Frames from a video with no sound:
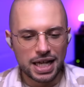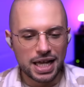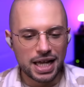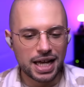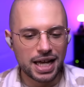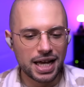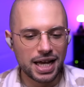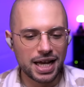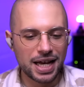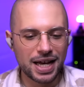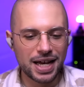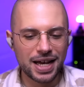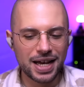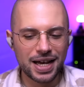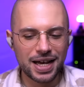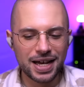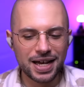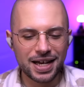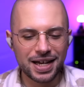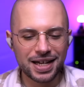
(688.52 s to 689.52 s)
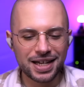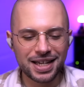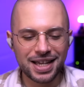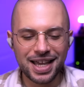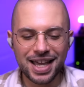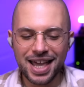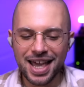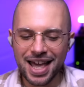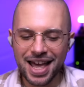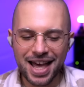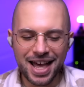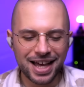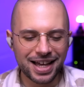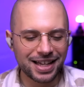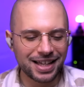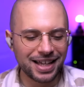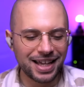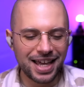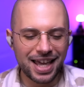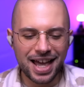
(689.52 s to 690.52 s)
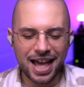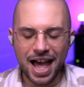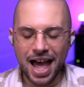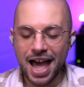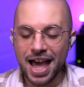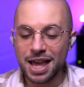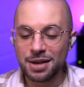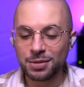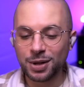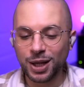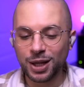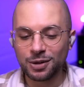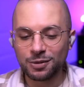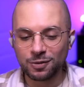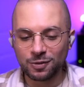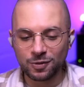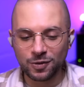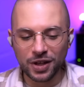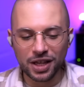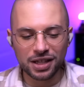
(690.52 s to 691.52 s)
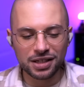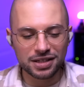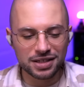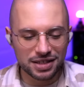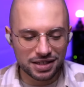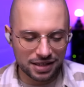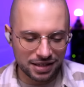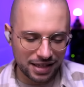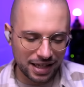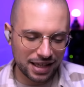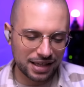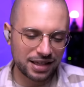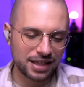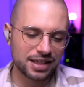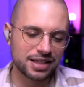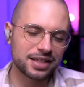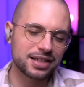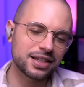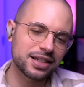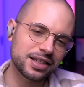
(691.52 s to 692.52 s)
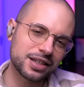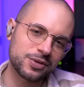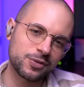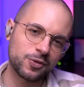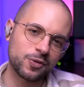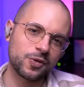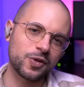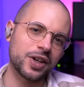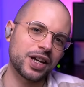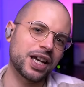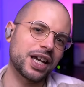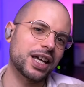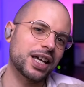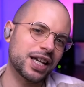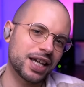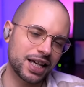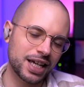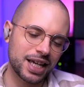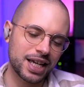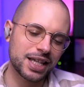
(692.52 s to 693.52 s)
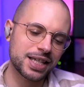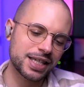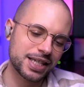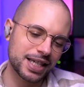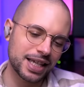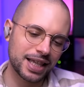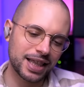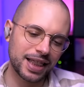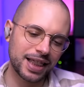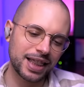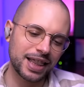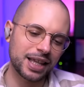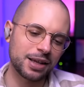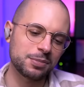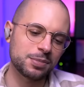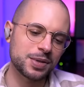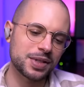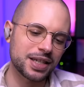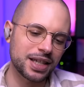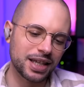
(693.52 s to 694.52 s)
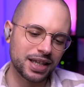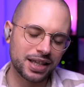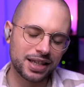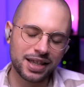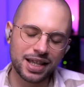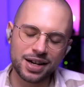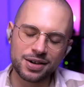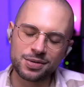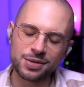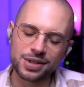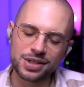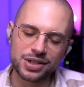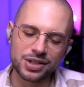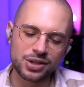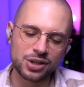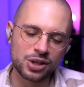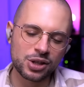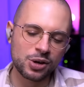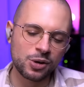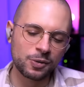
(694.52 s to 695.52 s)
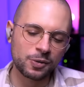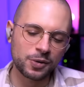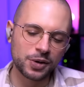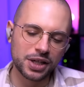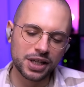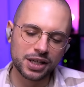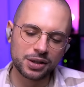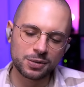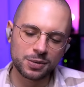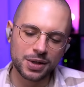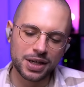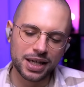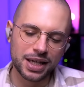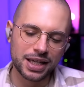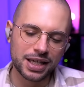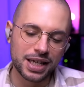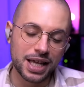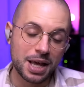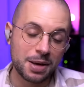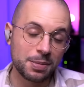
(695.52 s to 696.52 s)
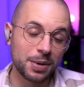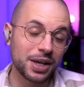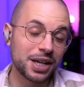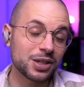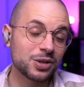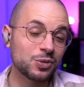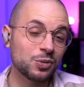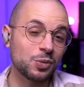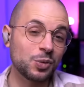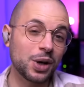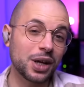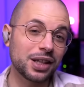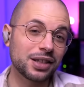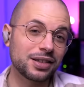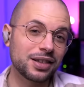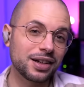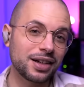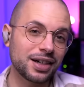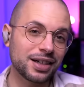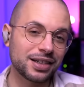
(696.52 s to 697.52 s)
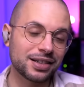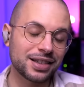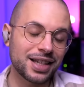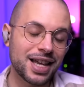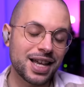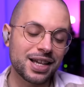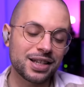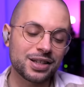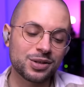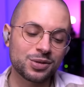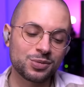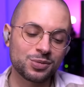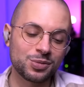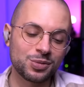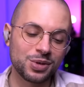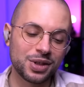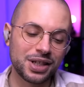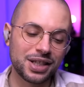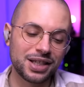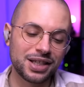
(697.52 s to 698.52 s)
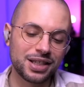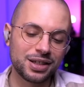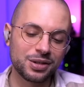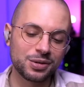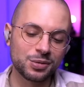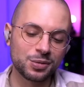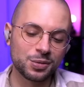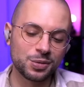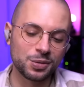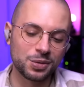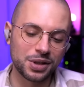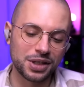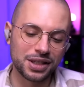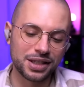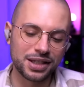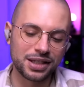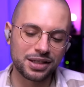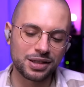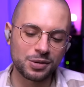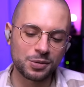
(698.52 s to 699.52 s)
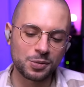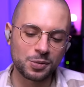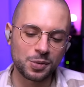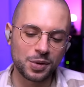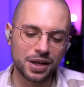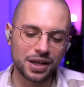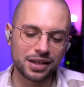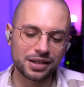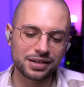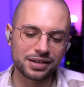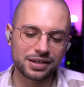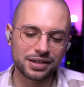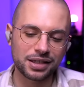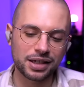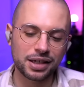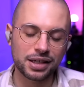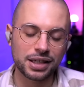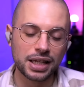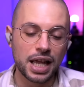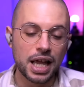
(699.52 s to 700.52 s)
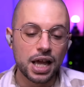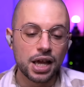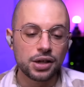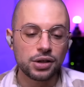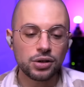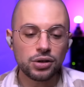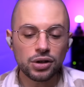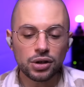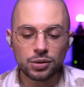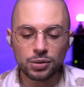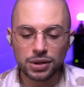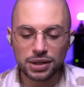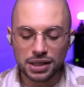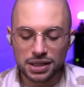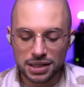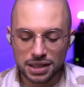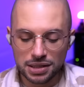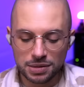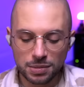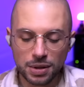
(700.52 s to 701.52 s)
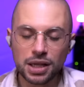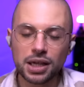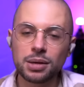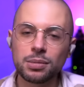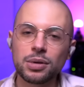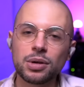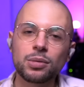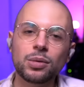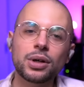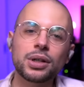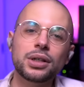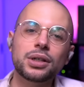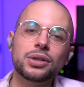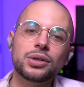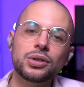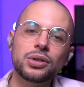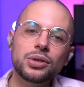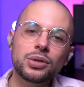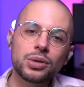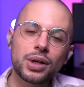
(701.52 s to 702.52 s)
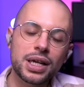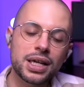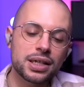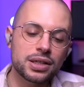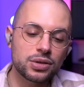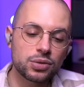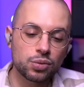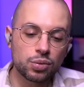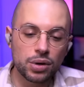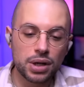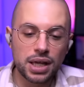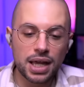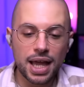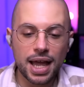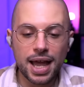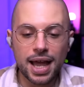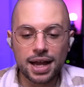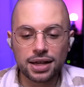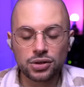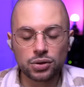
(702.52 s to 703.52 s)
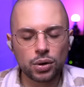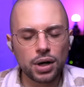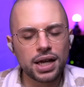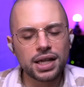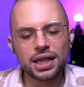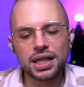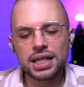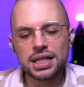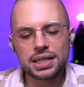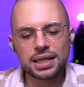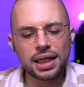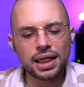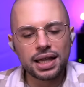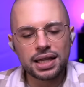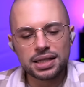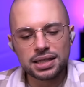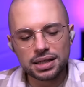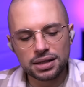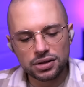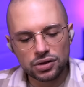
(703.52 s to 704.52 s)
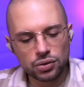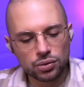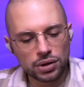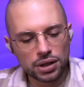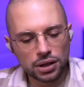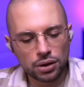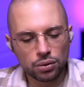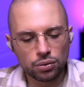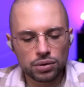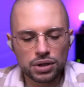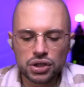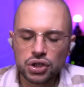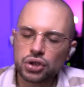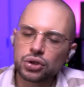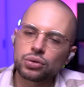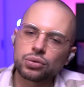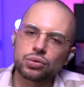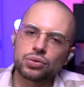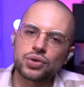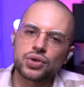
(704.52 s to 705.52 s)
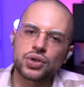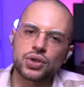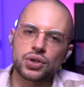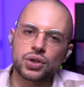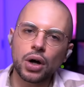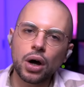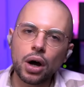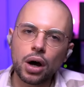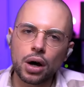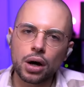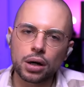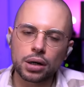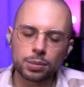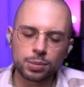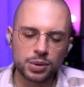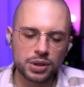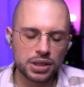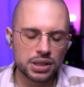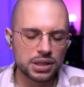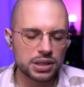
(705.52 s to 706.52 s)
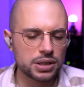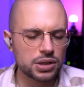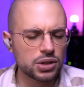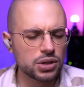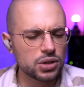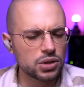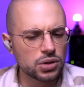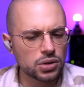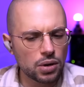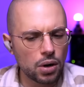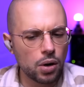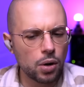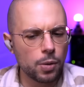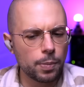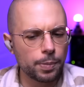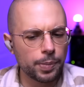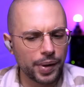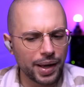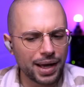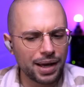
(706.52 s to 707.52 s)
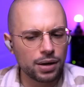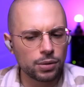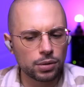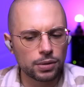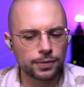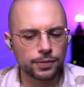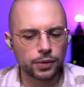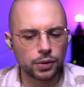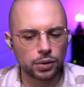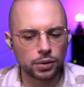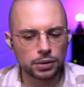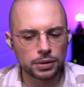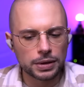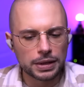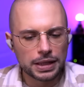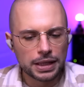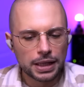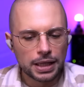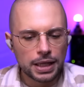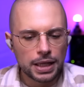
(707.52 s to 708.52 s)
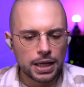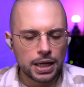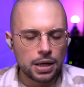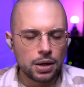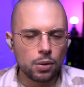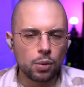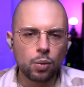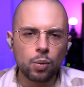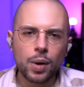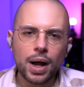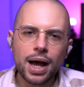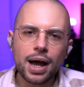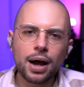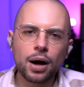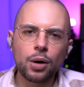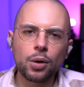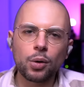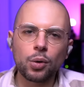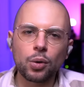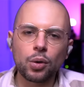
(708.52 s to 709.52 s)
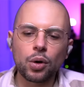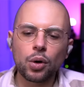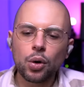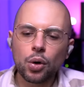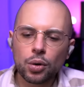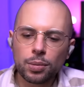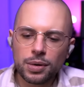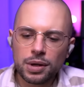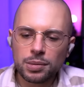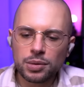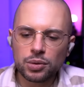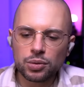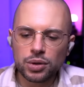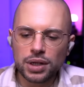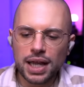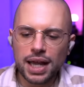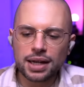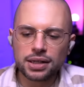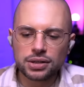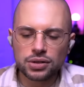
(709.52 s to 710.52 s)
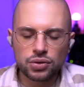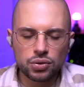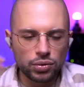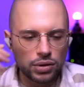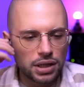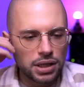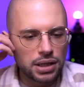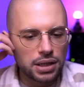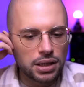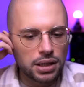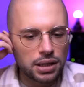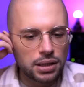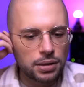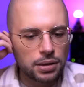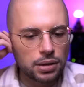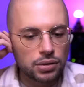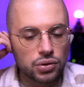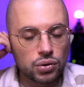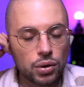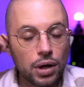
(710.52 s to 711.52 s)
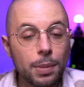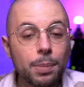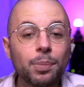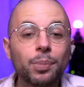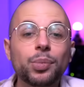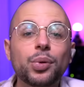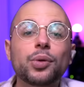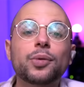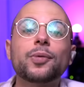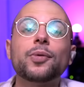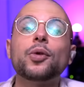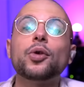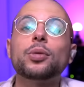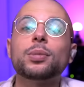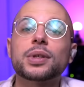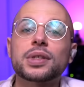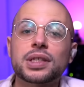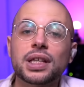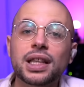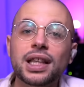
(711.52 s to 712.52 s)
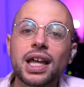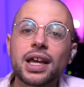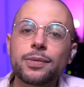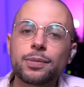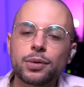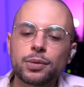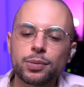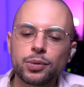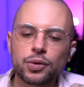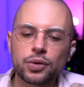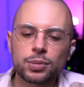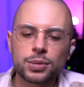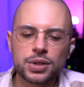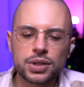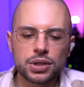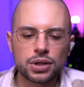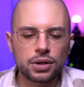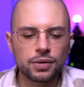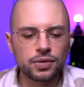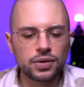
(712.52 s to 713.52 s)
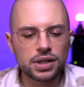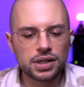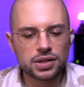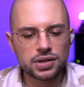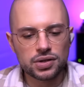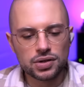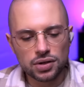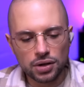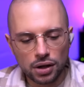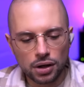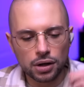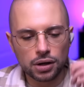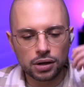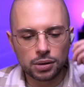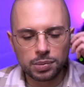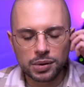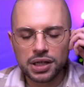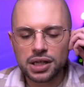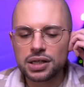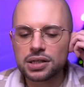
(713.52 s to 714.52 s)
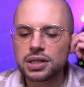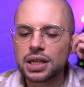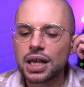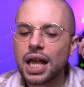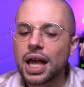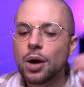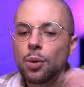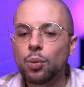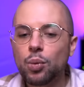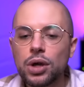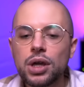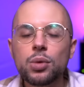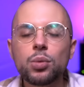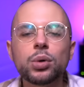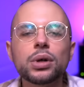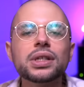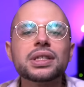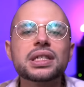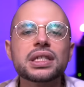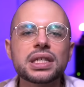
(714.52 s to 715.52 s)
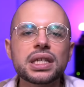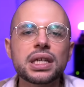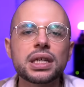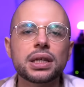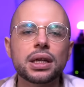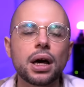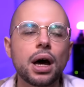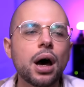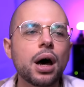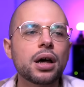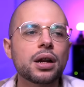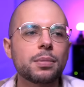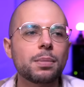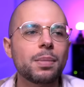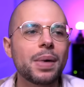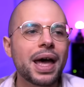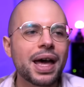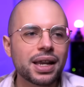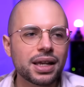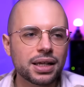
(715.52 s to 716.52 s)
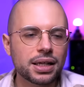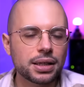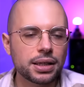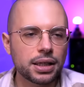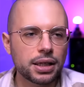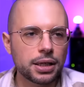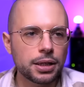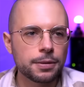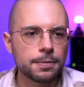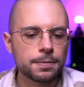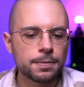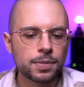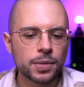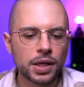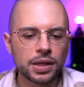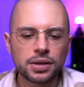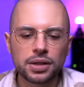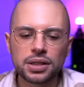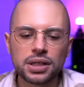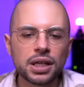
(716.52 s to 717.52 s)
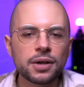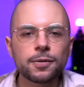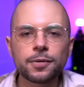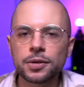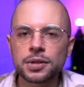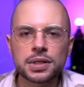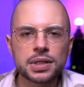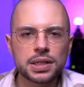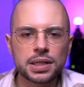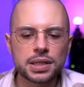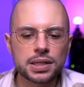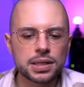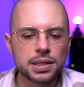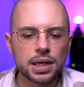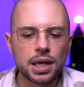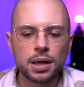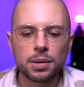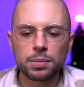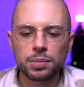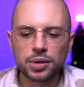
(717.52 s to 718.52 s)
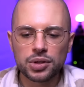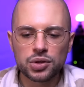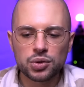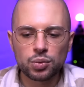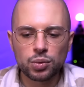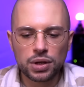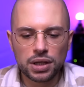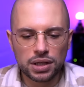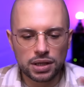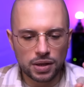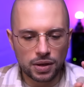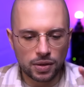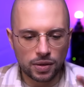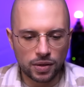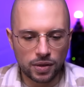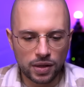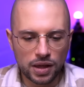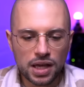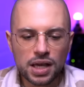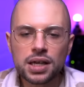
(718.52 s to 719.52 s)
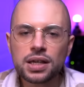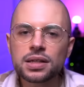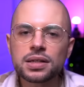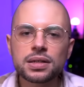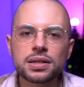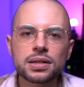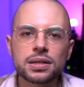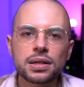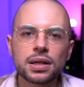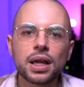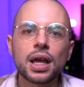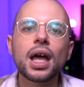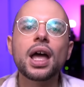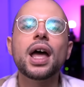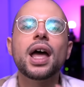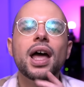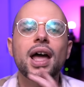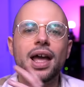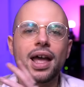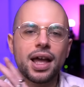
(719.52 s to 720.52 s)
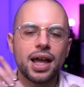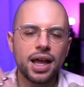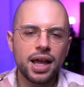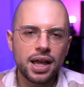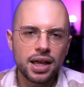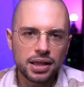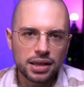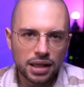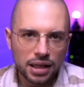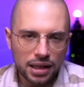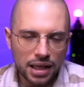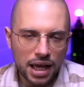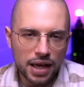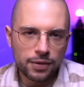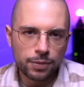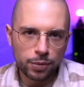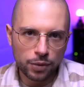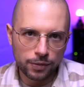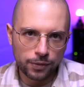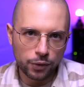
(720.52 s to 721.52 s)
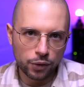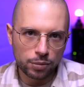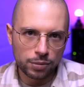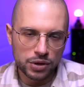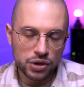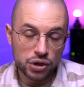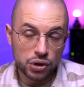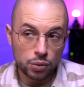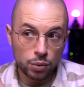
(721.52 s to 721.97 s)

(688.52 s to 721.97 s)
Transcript: Yeah, I am convinced that this is fake. It's a lip sync. There is no freaking way. But it's well done. It's really, really well done. You know what this is making me want to do is react, or at least listen to the original song, because it's so powerful. Wow. Or maybe react to a performance, a live performance of this song, because we will see automatically the differences between this and the live performance.